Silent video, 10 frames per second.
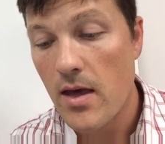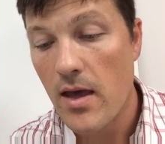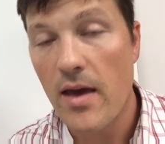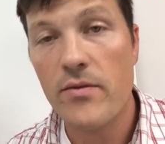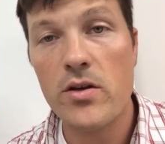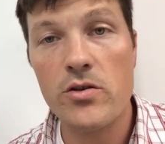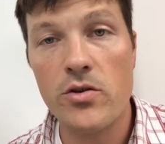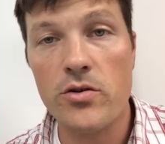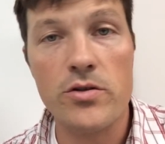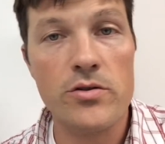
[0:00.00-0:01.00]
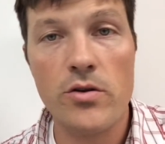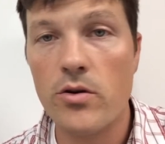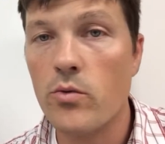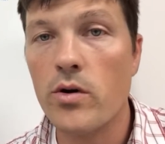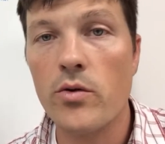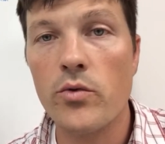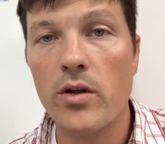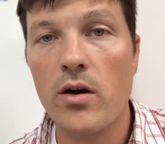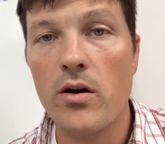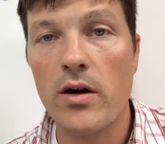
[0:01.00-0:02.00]
heavy exertion. So you're working
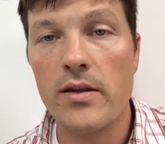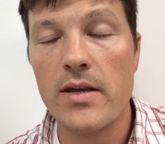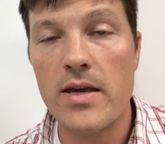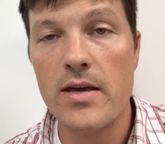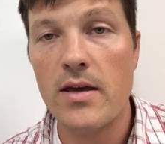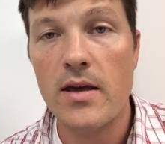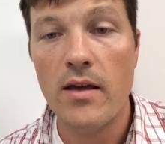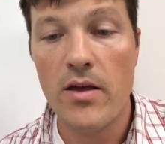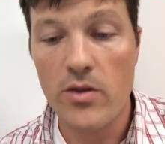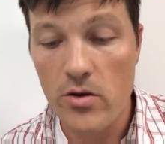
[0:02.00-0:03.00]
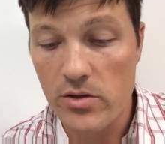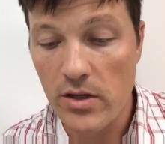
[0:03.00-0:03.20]
really hard out in the heat. And those